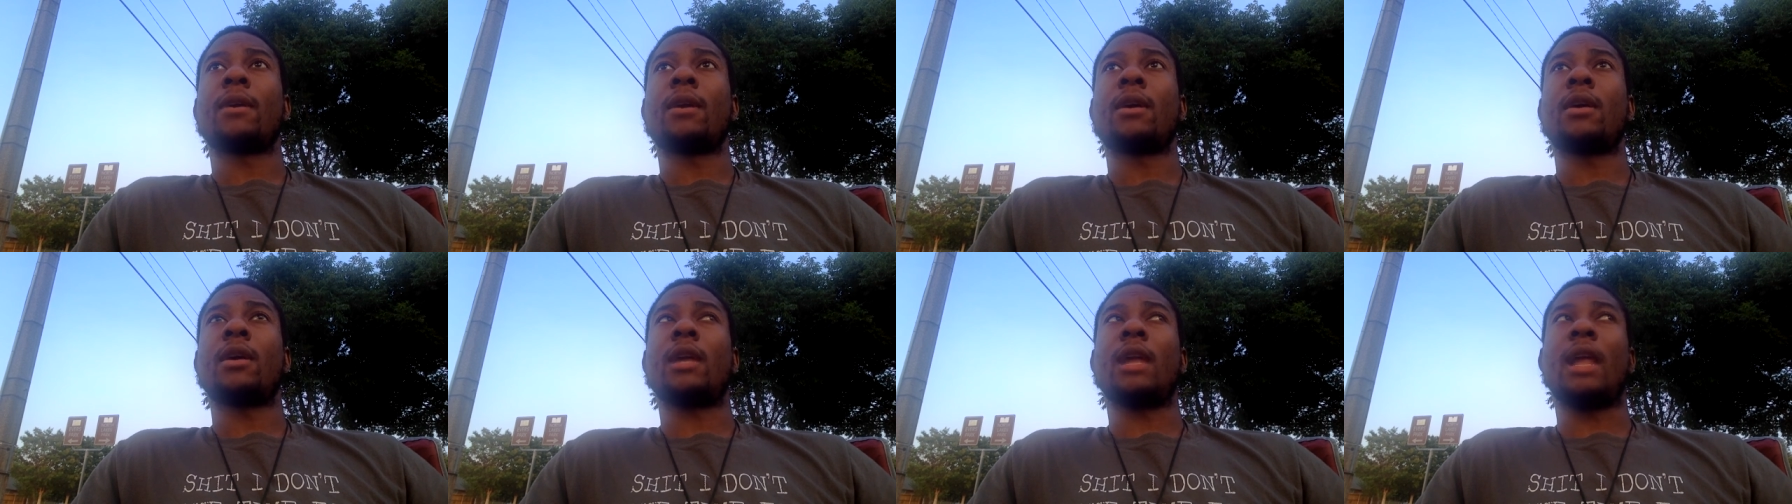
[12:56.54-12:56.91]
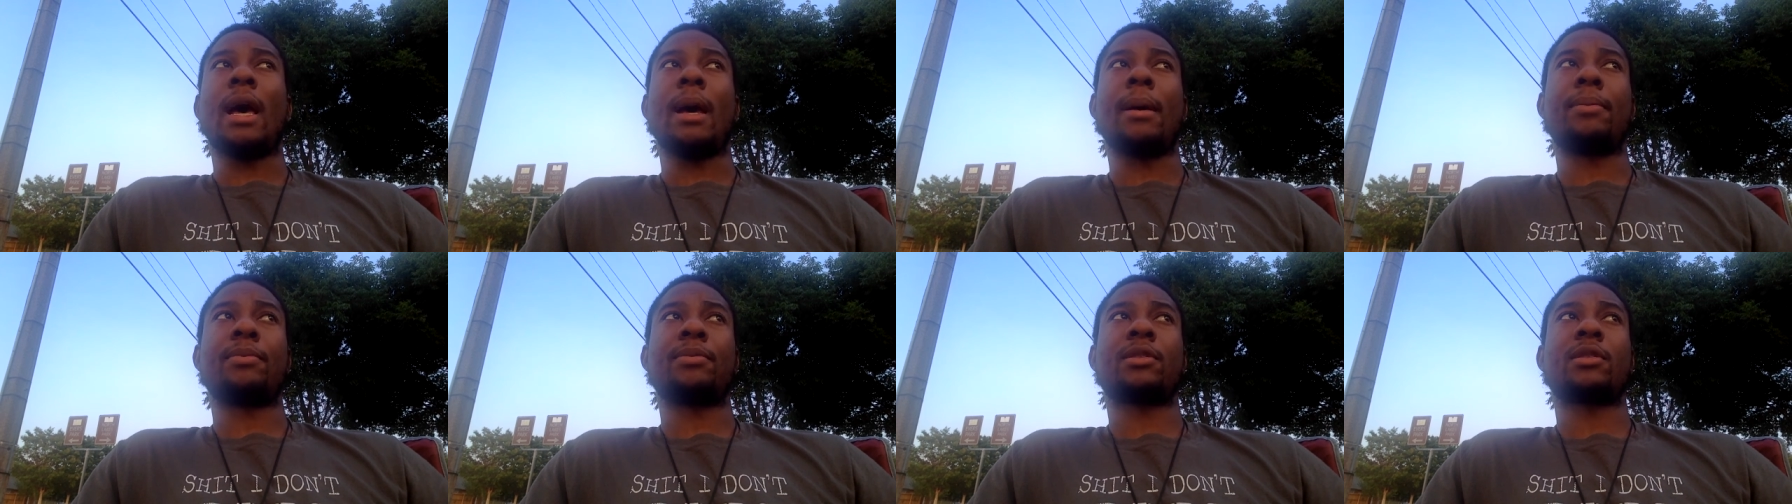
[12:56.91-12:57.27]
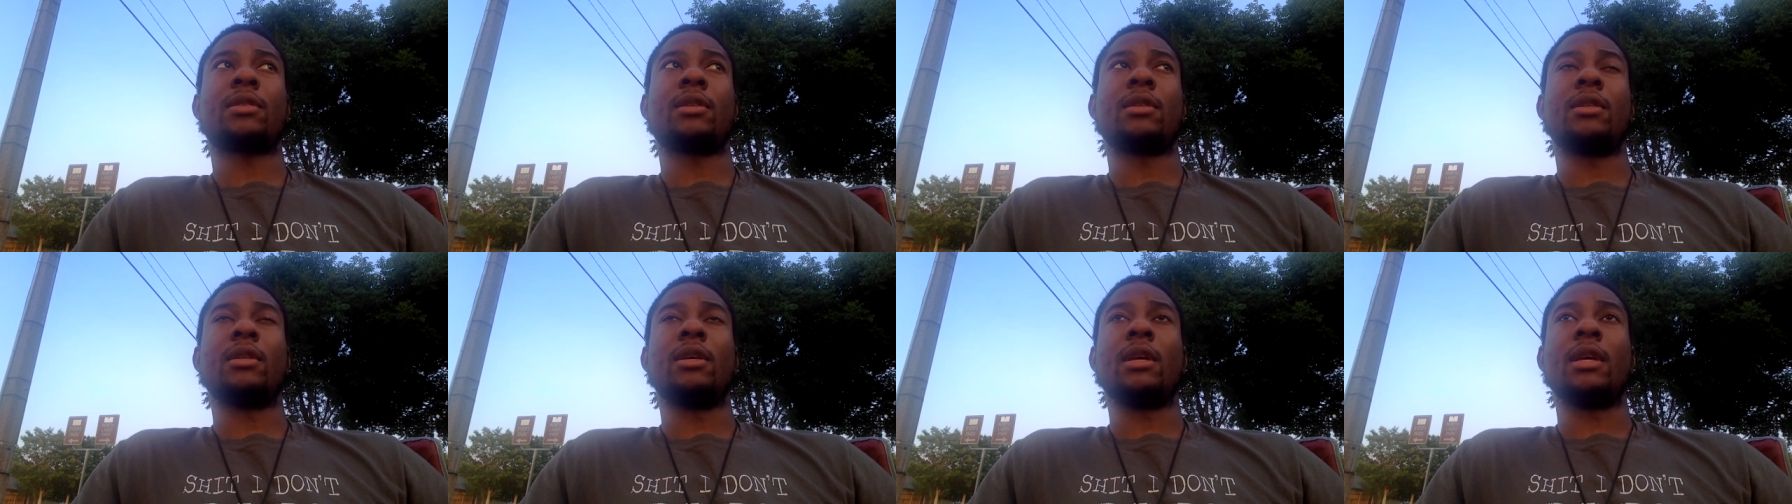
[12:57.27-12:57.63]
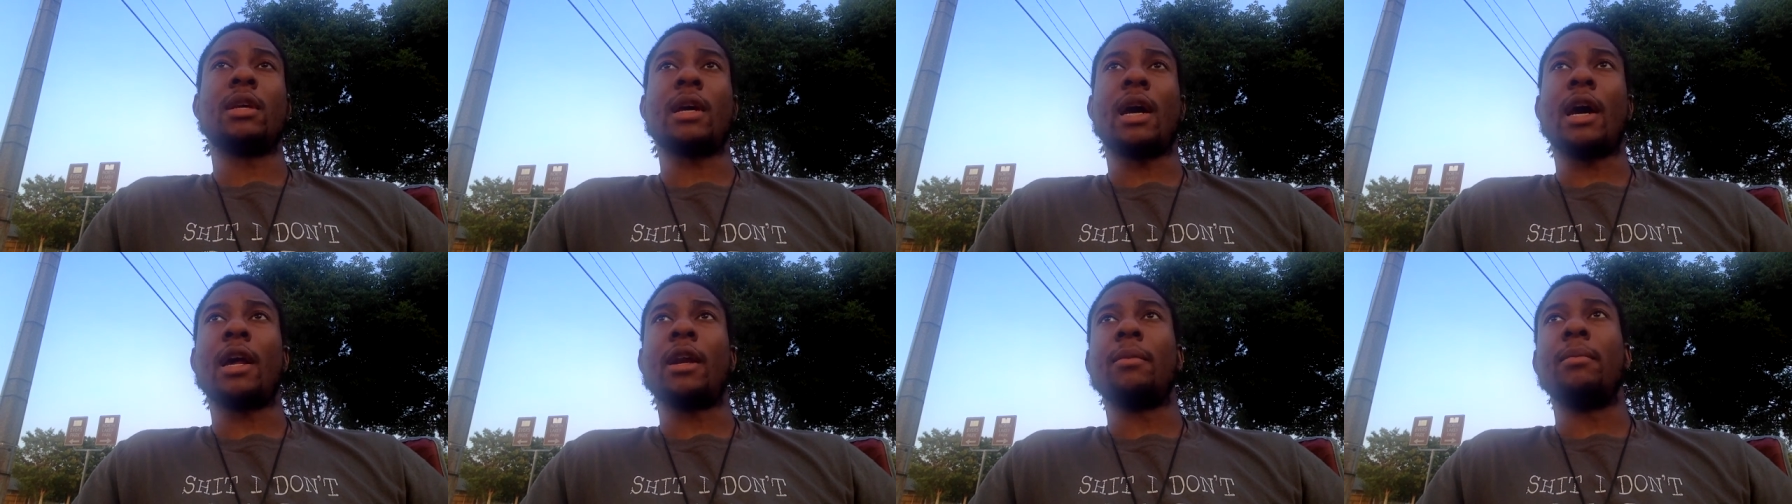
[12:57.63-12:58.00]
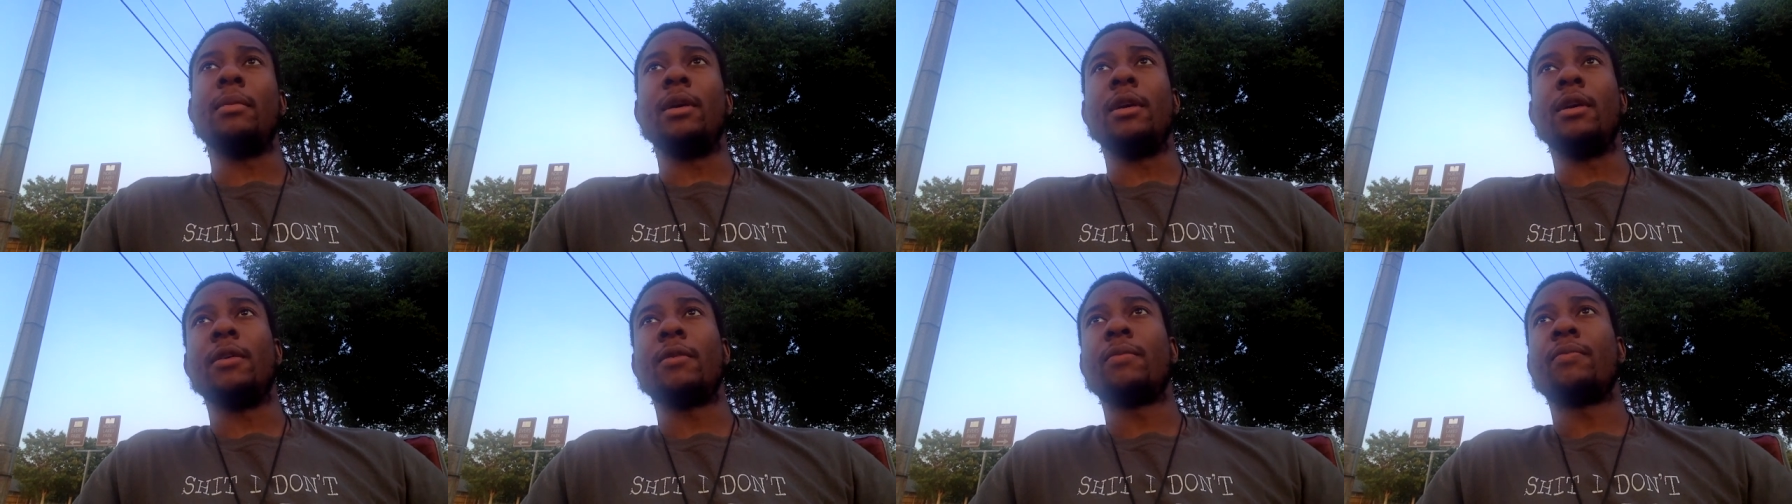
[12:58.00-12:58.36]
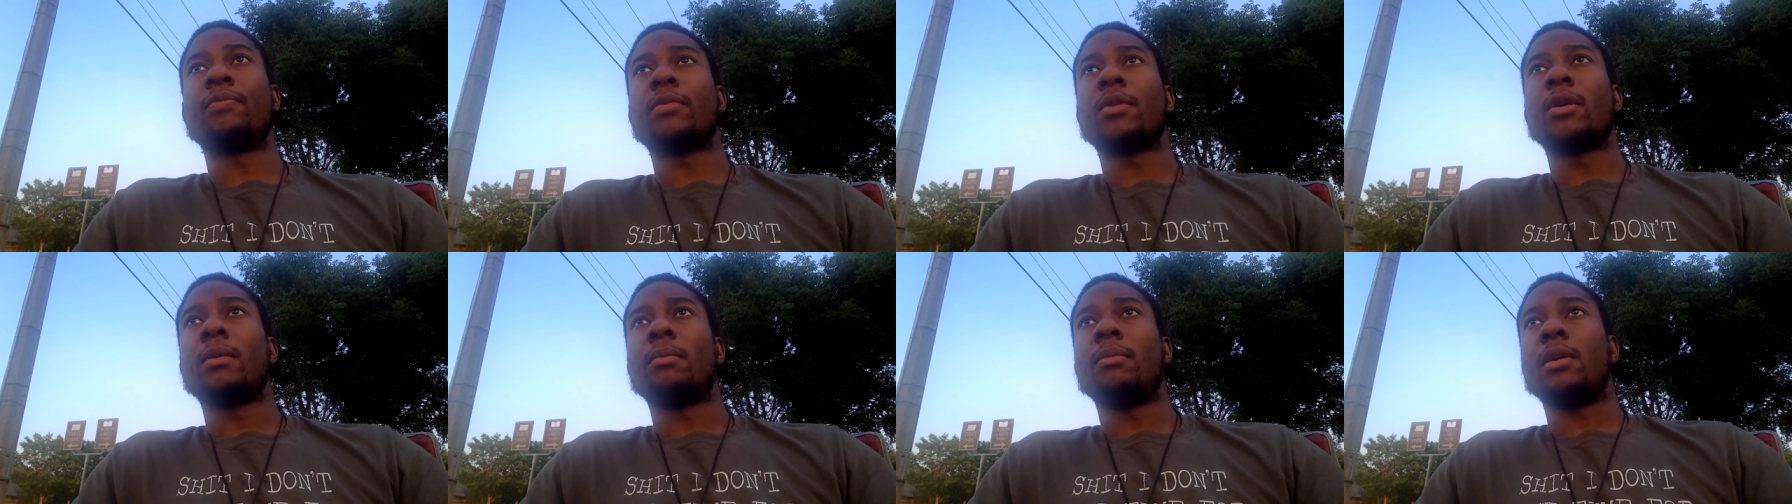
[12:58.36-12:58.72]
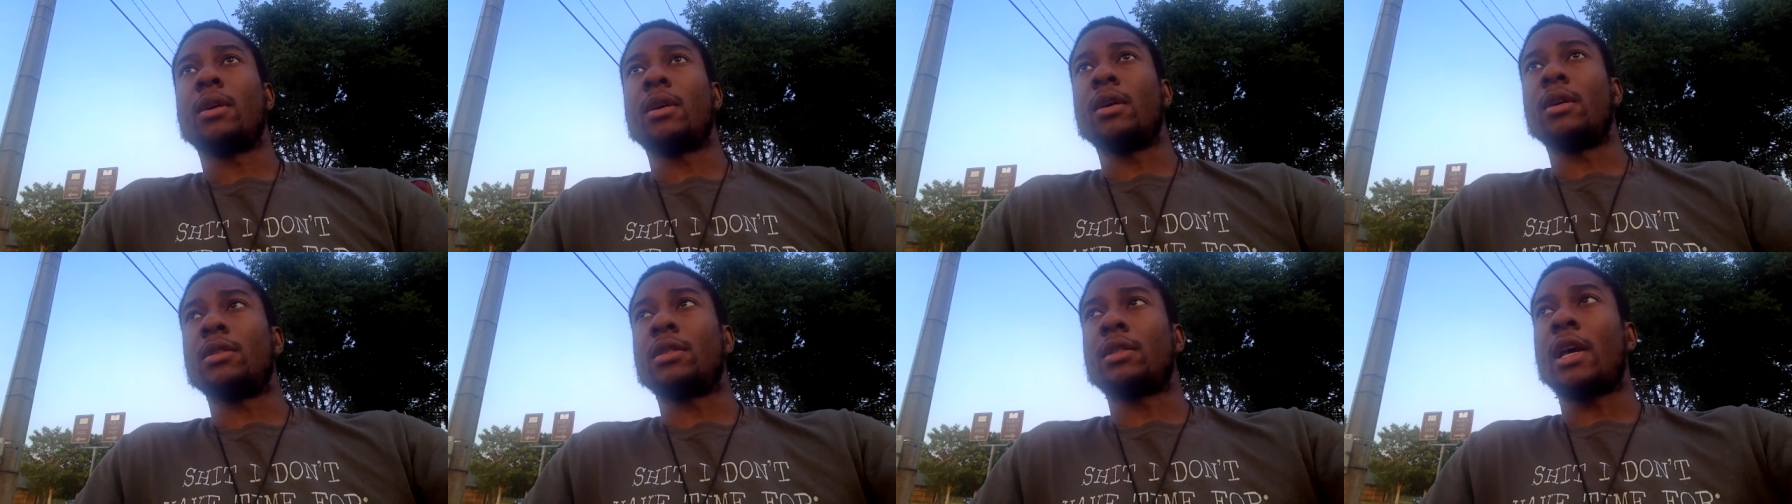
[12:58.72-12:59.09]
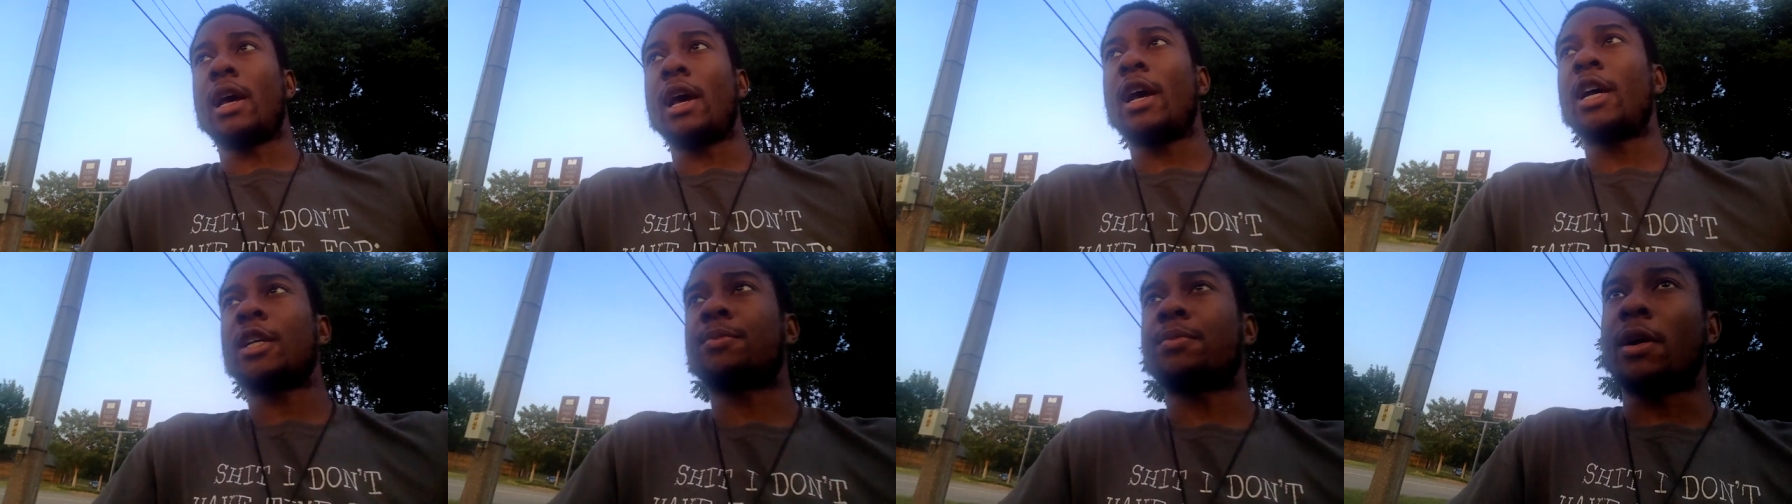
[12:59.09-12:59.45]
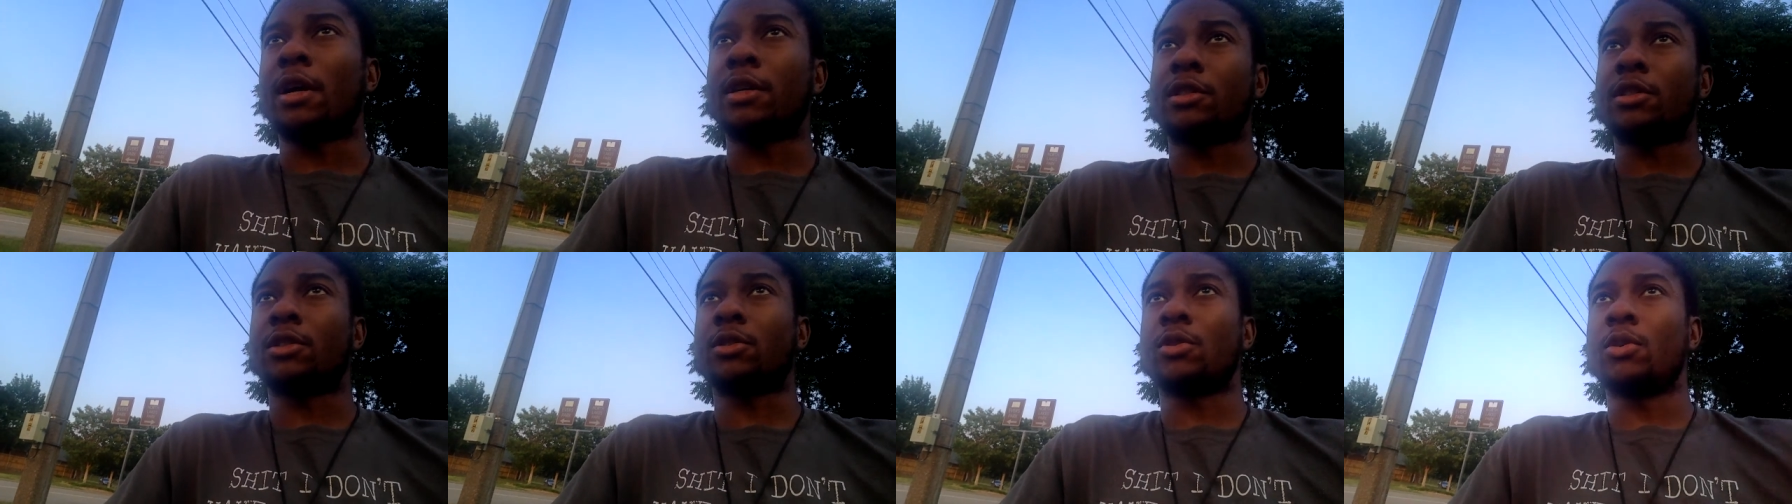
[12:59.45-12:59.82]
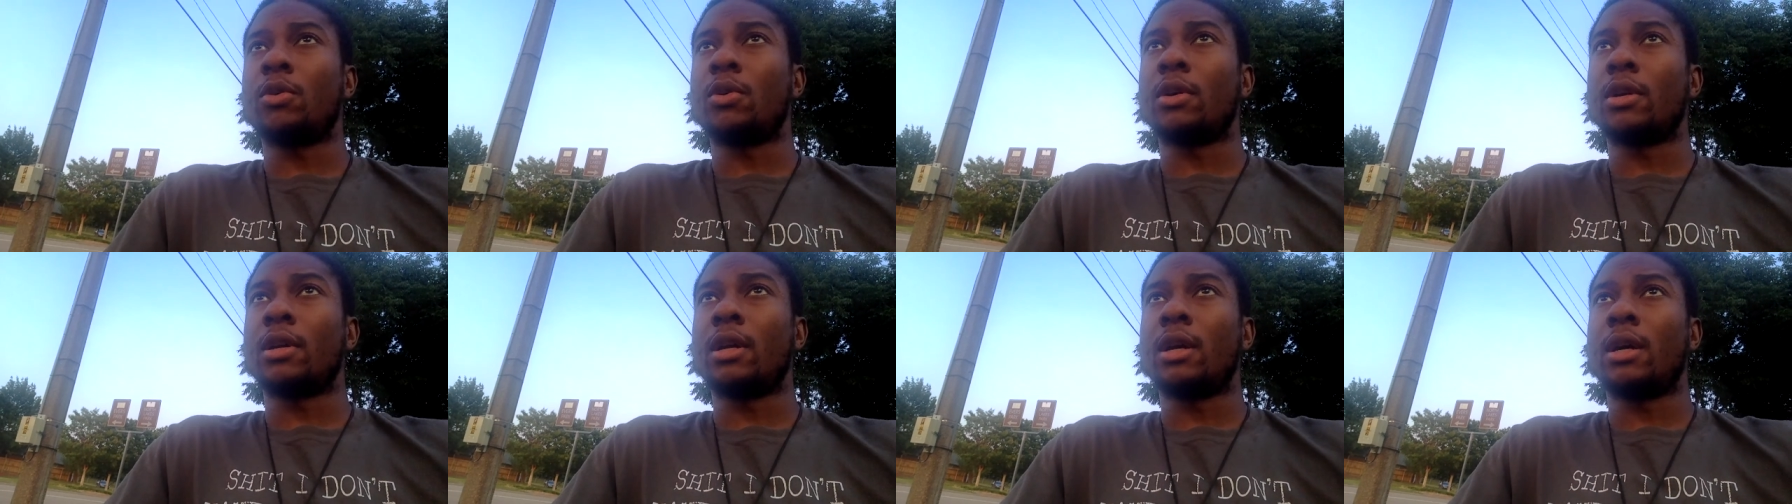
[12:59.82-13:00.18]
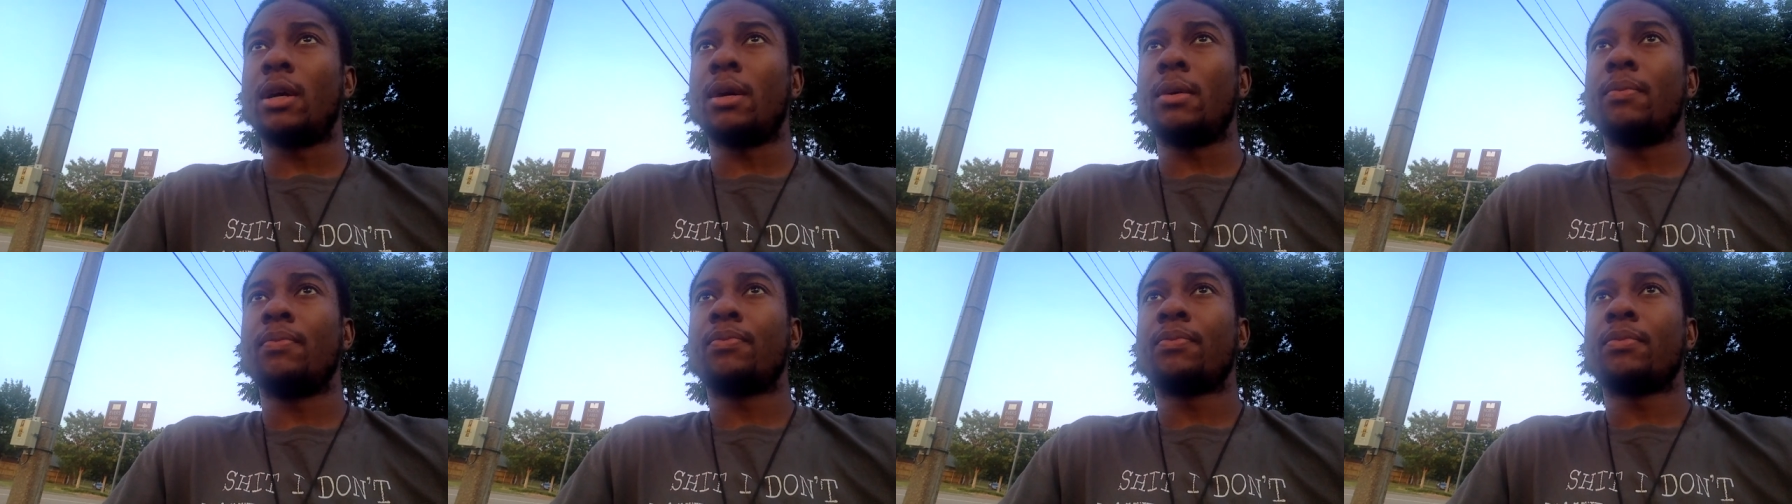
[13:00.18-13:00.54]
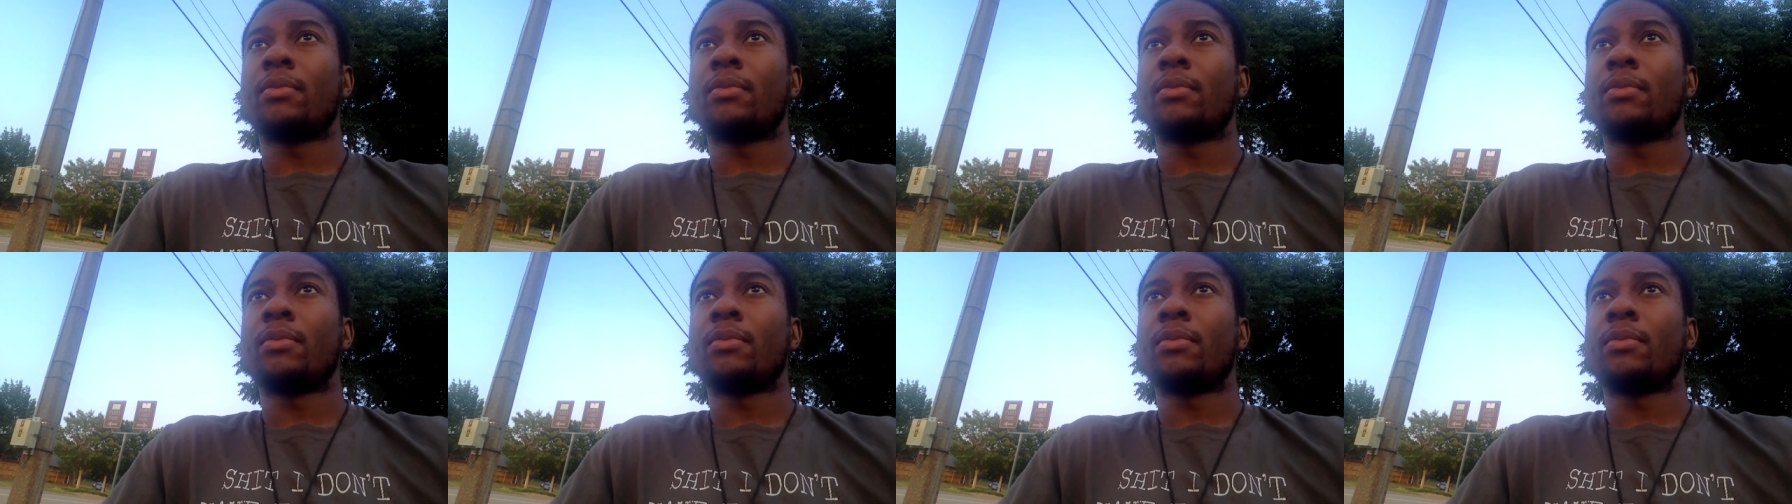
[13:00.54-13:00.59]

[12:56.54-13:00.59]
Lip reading: collapse the economy. Because gas prices going up,